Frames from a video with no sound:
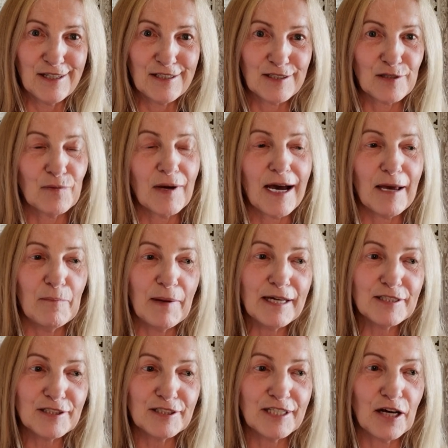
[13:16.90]
So I
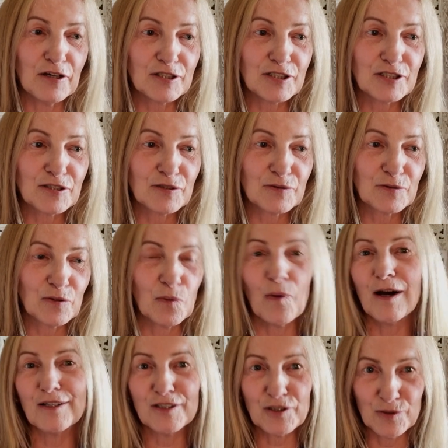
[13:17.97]
better not go
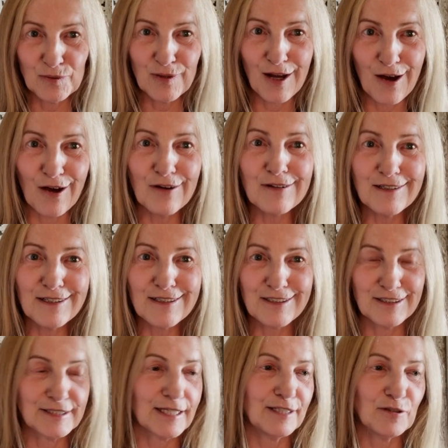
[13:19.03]
on too long
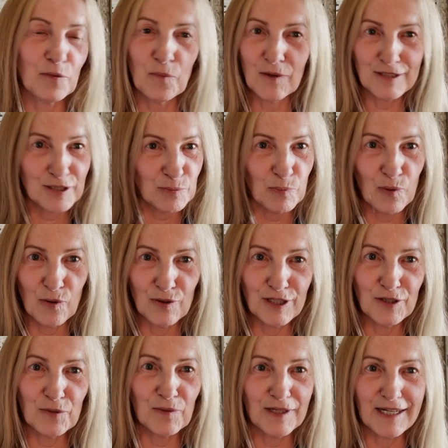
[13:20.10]
because I don't want to bore
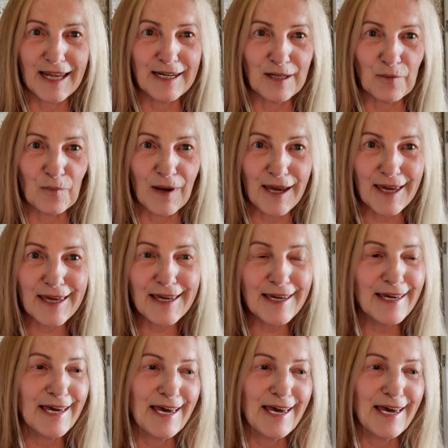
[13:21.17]
you in any way.